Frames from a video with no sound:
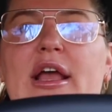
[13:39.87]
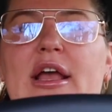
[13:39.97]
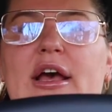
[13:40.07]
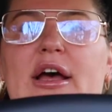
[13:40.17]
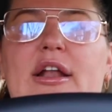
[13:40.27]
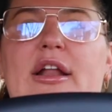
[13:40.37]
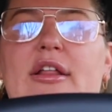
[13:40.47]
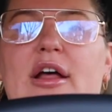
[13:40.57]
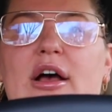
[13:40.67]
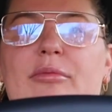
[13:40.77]
And
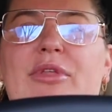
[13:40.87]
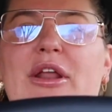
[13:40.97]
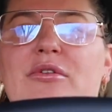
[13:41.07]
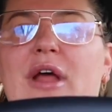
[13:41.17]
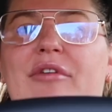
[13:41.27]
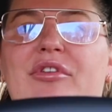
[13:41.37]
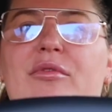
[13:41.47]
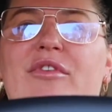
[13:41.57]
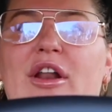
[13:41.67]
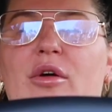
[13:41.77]
they don't have
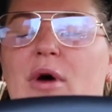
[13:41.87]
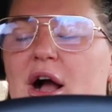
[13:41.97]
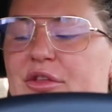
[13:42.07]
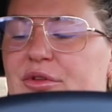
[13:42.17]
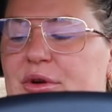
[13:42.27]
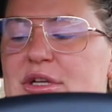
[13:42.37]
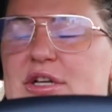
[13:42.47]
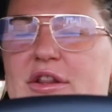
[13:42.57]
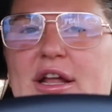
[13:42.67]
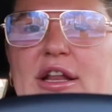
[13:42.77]
their final walkthrough
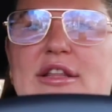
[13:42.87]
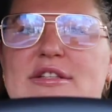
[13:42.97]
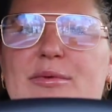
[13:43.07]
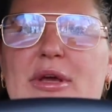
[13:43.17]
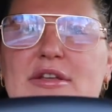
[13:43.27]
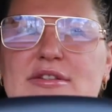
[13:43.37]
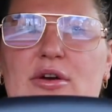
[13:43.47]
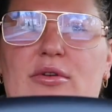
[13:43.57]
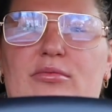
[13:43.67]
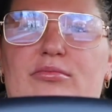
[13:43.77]
until the end of this week,
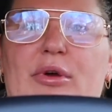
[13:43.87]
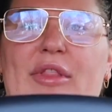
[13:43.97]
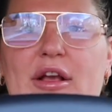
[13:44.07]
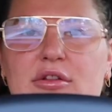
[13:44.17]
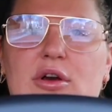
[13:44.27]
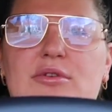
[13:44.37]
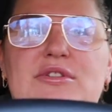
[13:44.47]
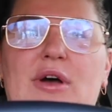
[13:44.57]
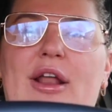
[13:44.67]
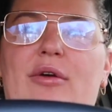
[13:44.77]
so when they close.
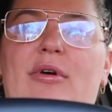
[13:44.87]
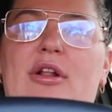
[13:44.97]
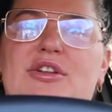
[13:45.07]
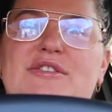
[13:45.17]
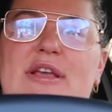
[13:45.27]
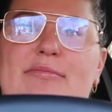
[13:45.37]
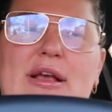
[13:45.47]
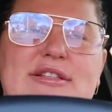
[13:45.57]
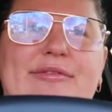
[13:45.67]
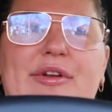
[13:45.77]
So I don't want to just like
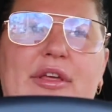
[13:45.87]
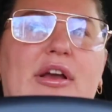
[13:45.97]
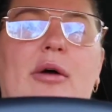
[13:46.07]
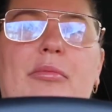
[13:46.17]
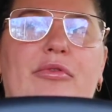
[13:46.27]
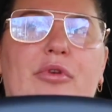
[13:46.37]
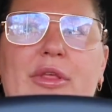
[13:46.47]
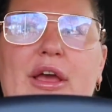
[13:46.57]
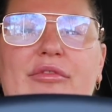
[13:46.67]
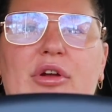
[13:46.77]
mess everything up before
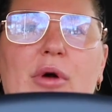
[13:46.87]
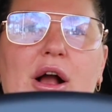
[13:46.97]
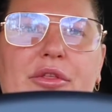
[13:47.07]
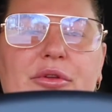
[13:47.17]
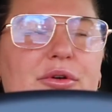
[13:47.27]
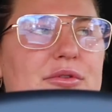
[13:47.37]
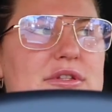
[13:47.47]
they have their walkthrough.